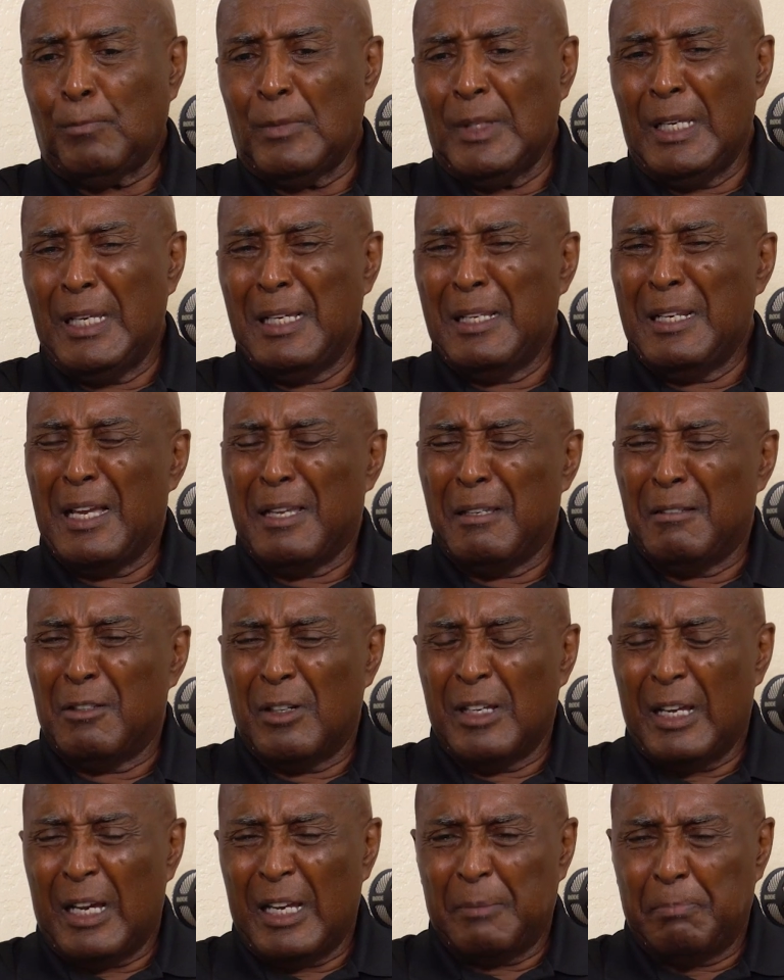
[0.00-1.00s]
And,
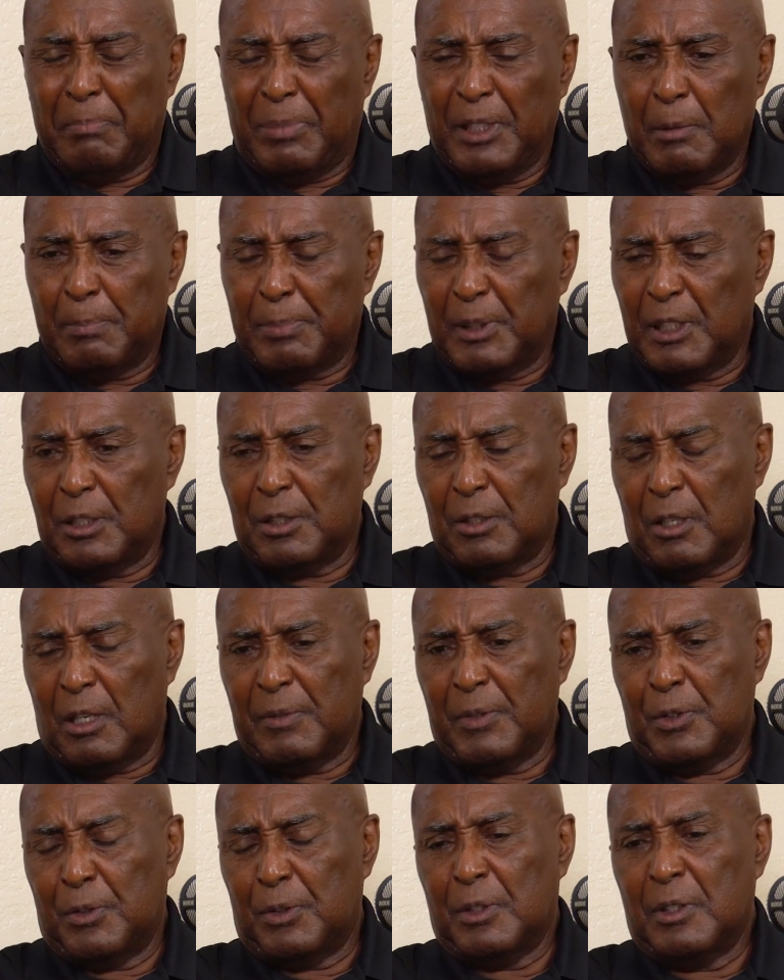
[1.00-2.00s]
I had been a police
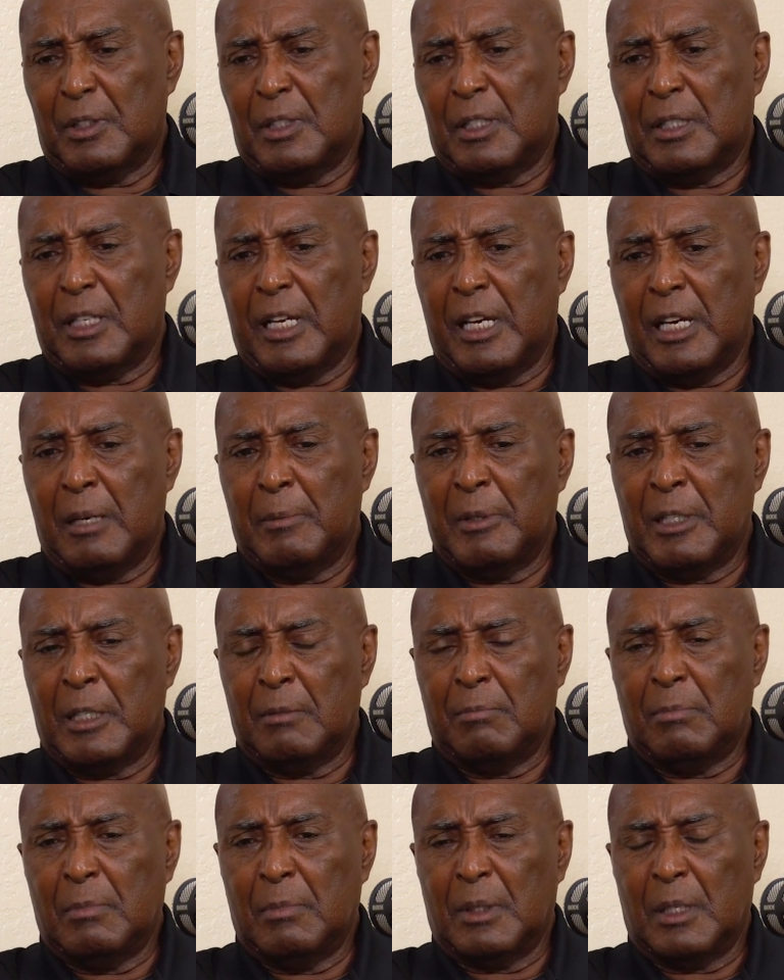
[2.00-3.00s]
officer at the time,
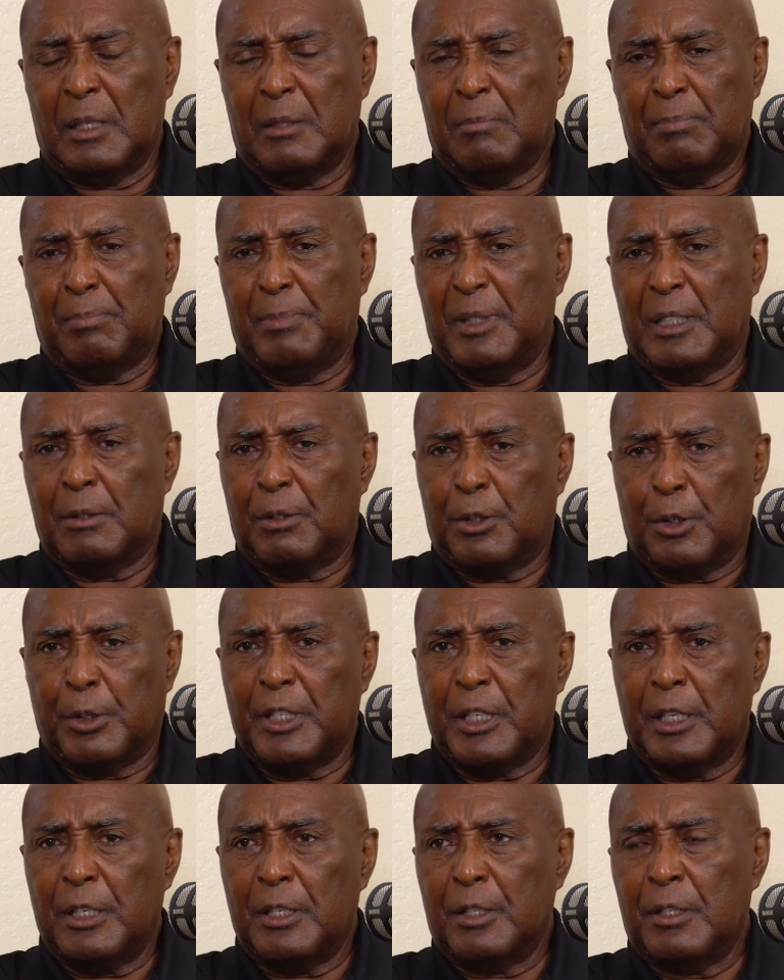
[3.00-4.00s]
and I spent
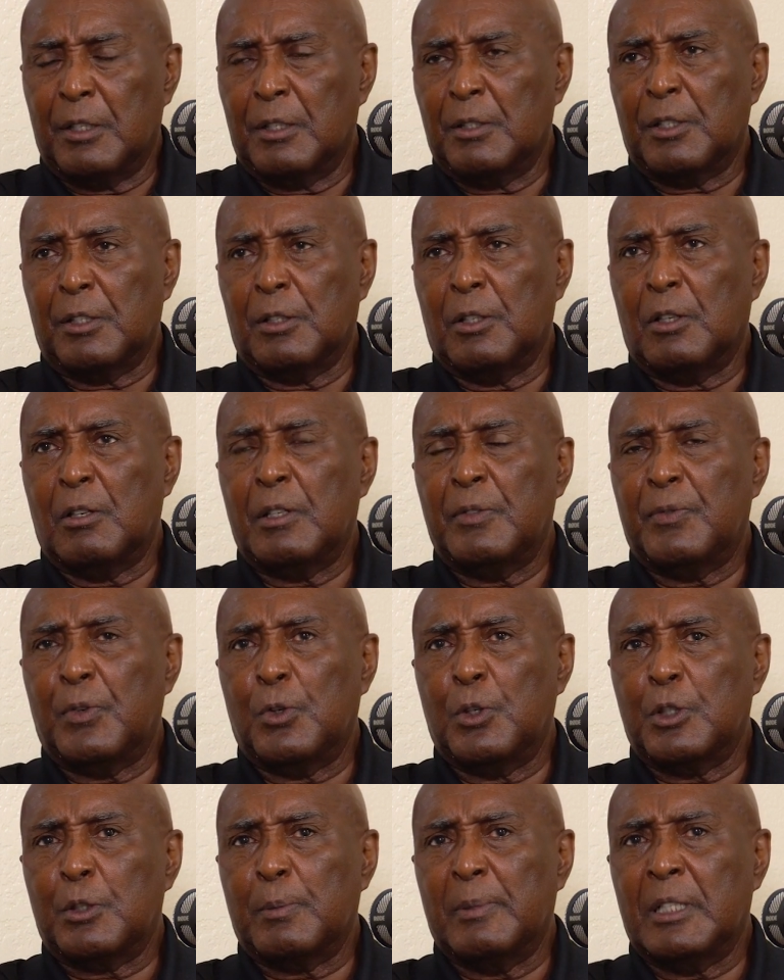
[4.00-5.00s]
38 years in law
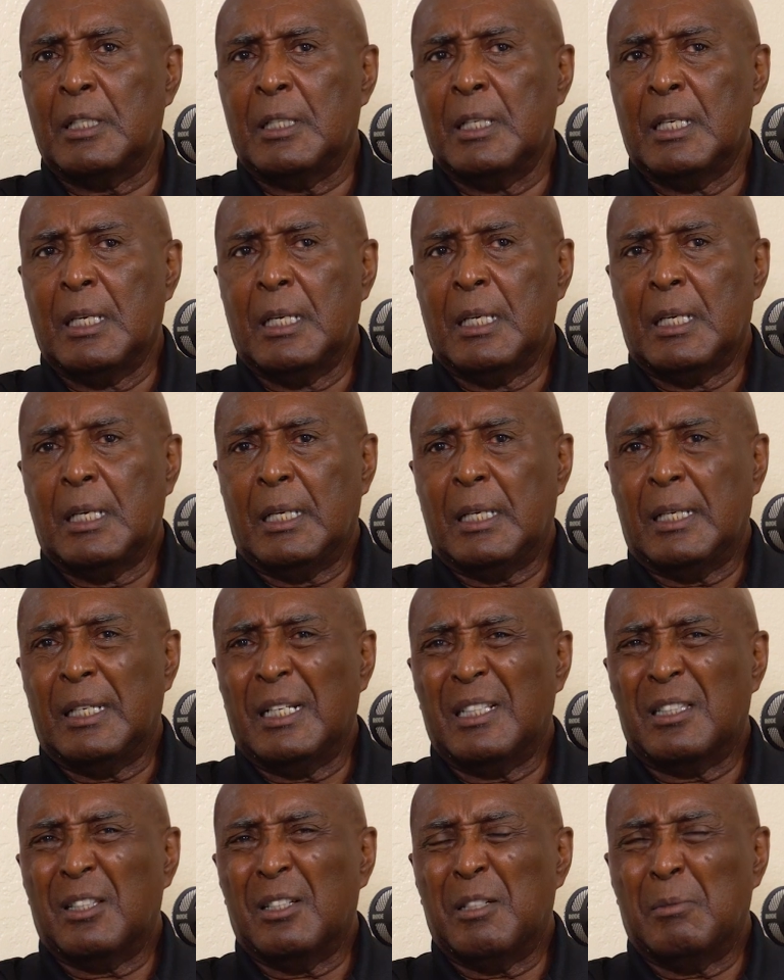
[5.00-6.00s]
enforcement. And
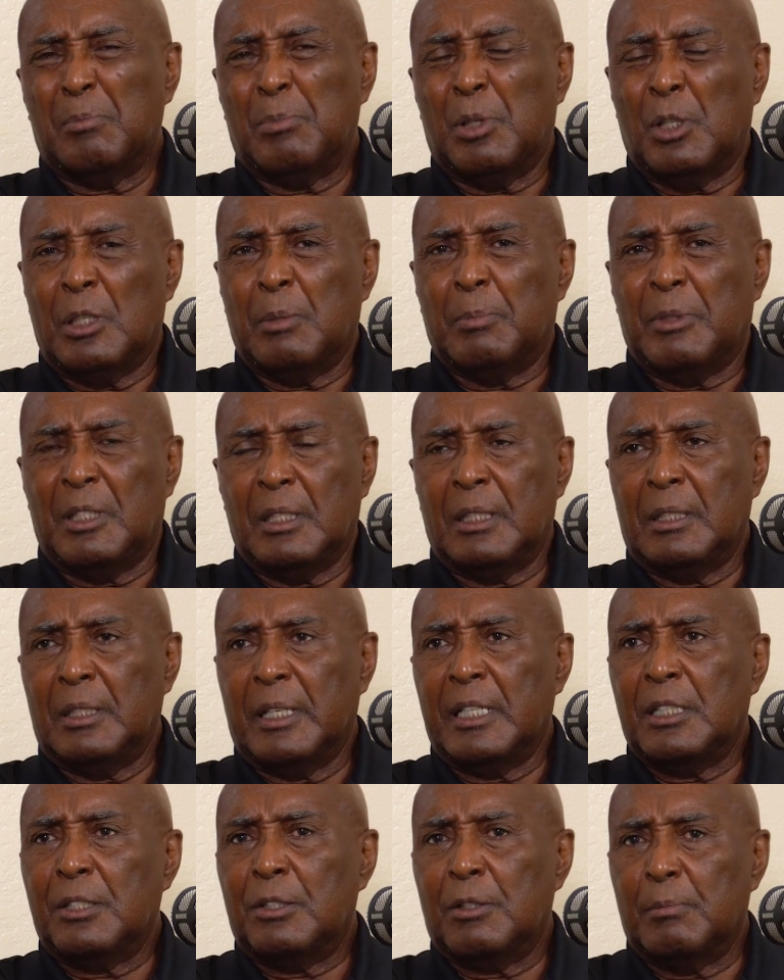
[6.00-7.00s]
I thought, boy, it'd be
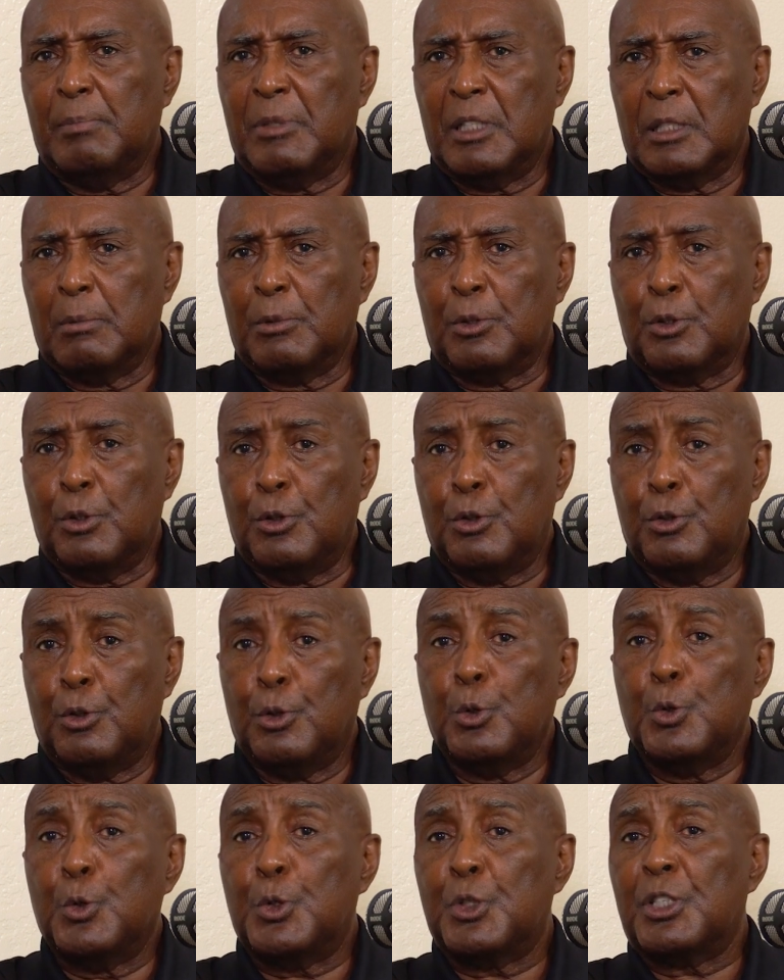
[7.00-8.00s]
nice to be able to
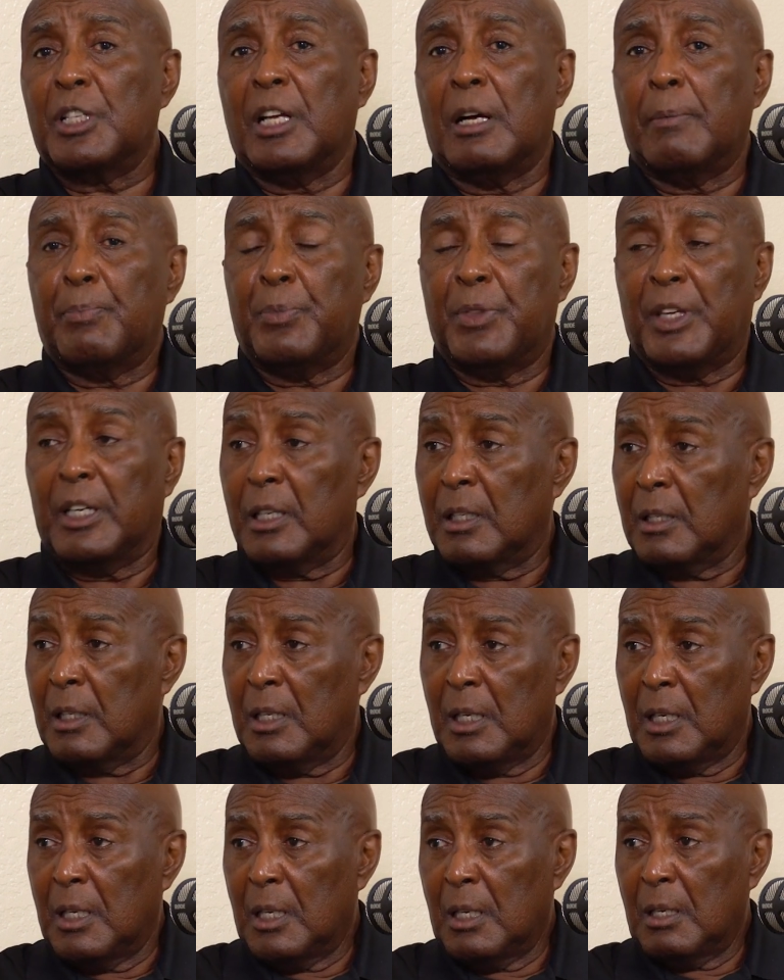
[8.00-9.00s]
do something
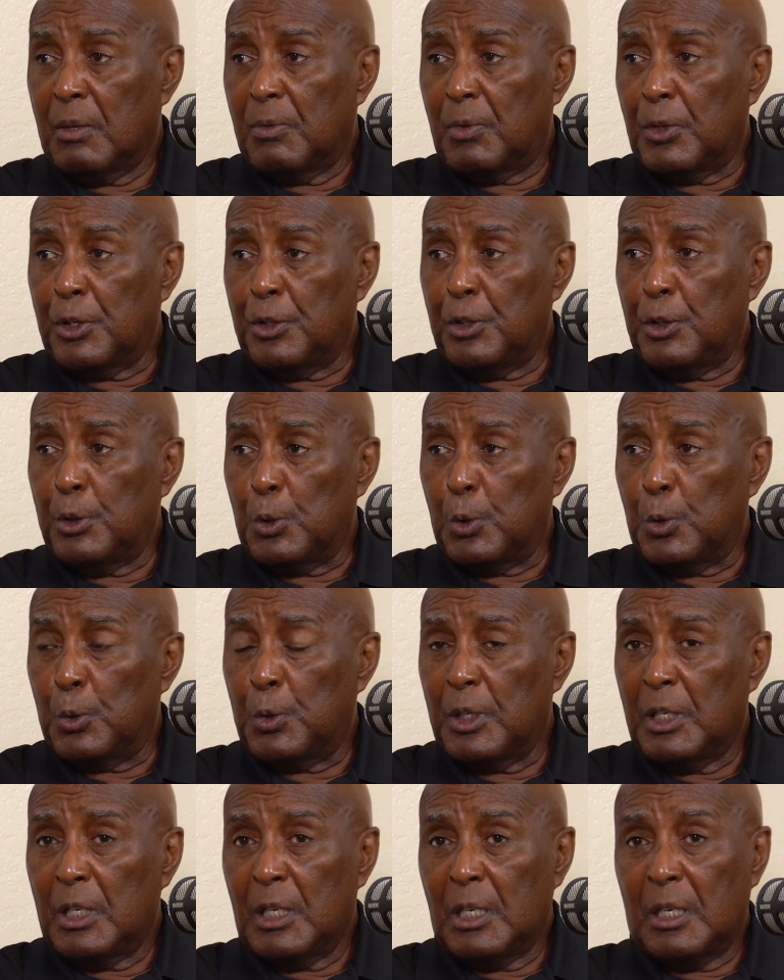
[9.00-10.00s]
for youth
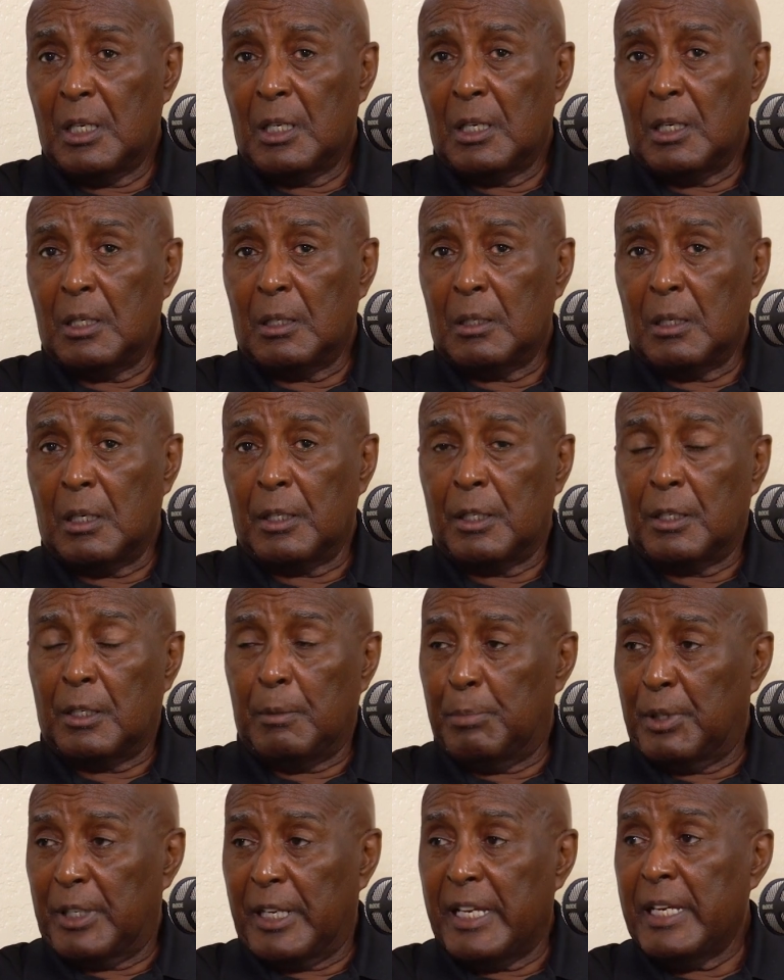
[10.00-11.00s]
other
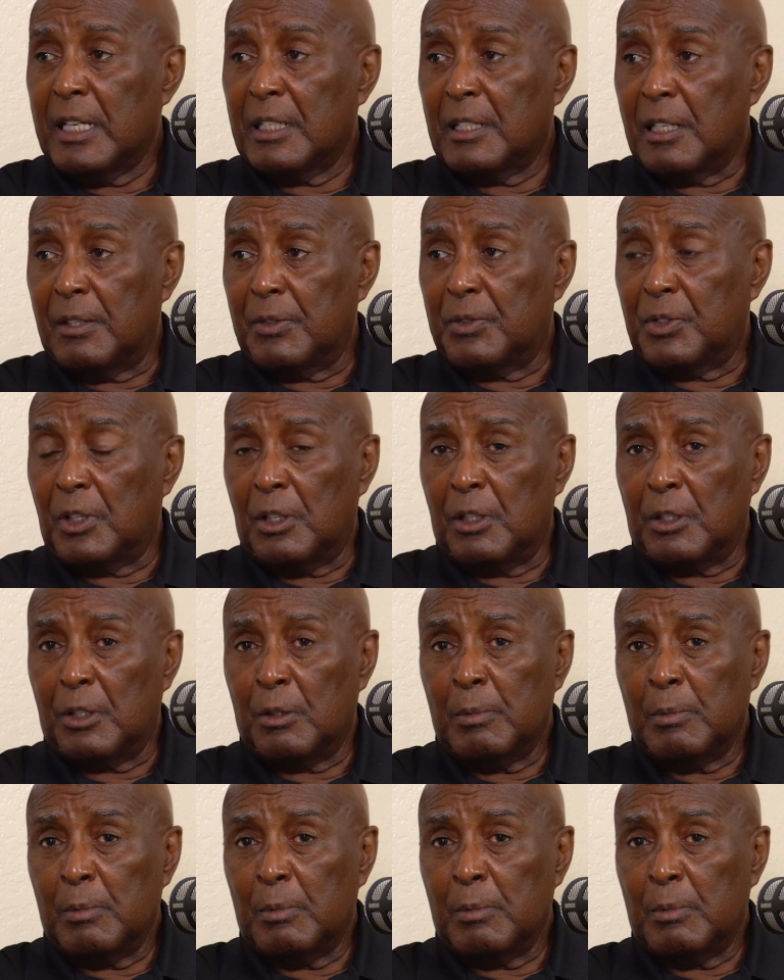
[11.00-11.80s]
than put handcuffs on them.